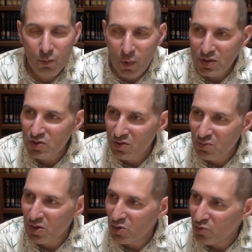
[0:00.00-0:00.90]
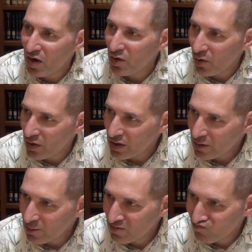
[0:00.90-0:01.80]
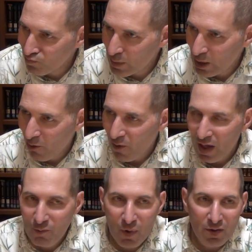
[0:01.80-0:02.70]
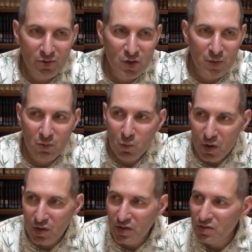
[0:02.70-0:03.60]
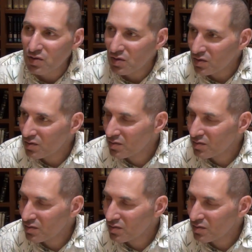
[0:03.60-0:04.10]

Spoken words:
what should be your priority and what you should be willing to do.